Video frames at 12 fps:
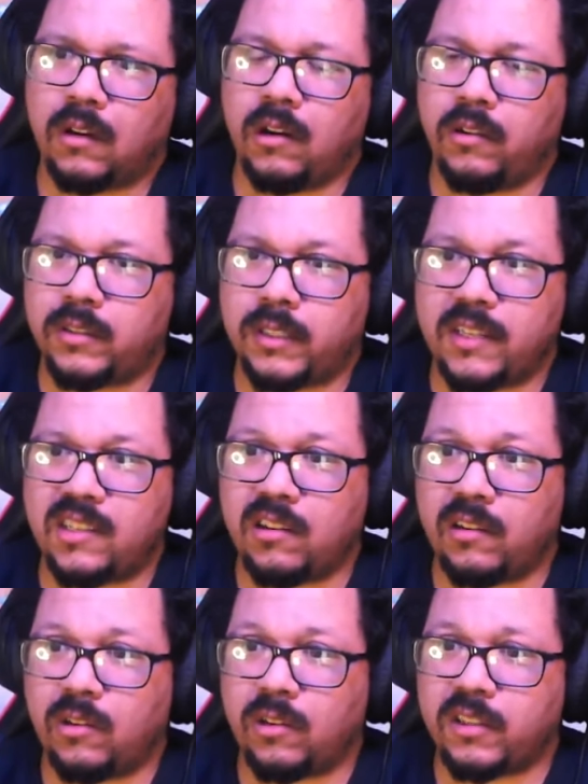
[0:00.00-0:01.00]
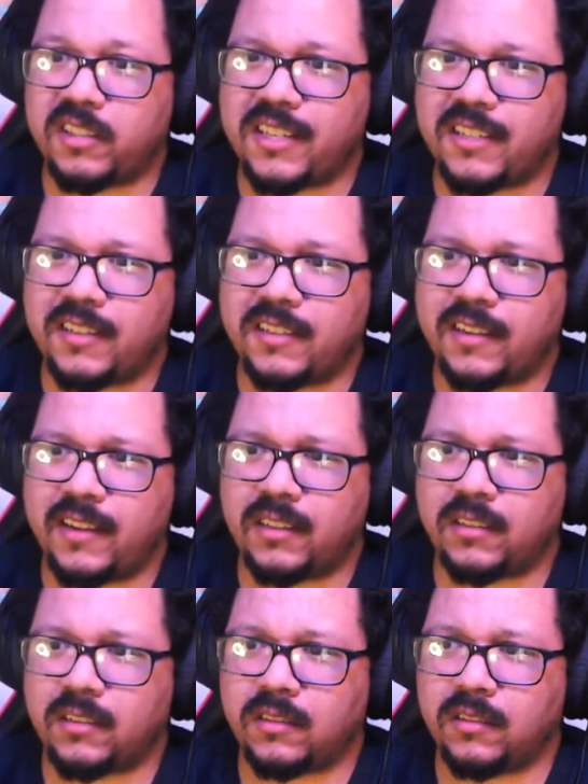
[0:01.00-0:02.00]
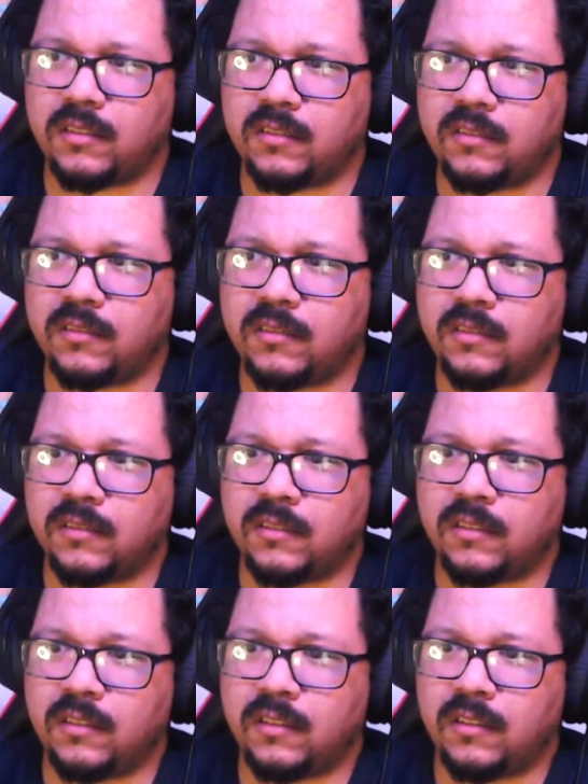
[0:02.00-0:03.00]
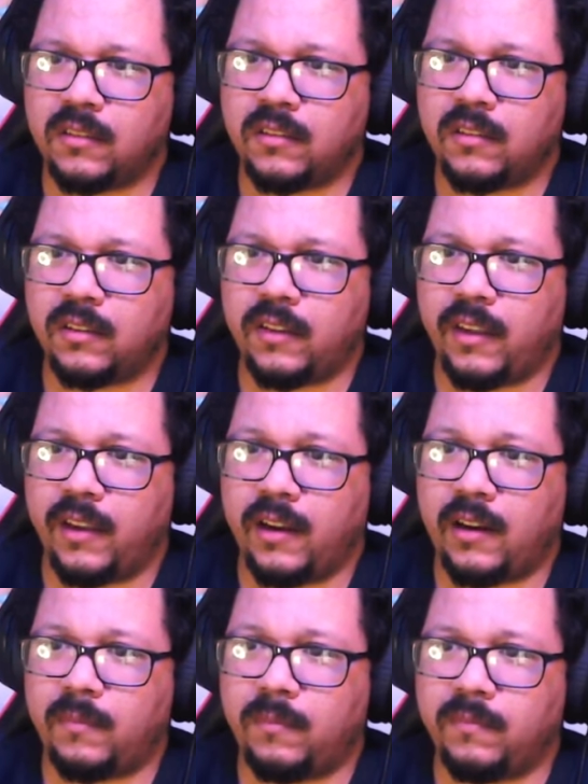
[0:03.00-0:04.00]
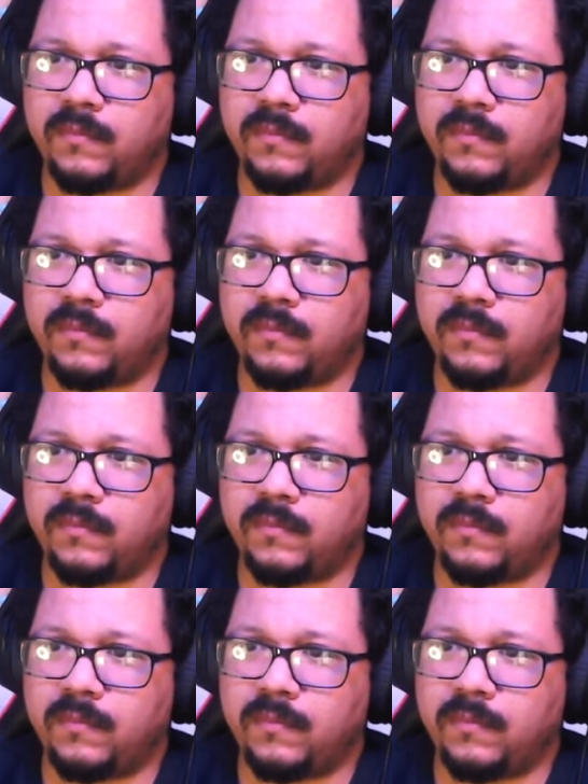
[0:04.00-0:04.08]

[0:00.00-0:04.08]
Oh, is this during Order sixty-six? Yep.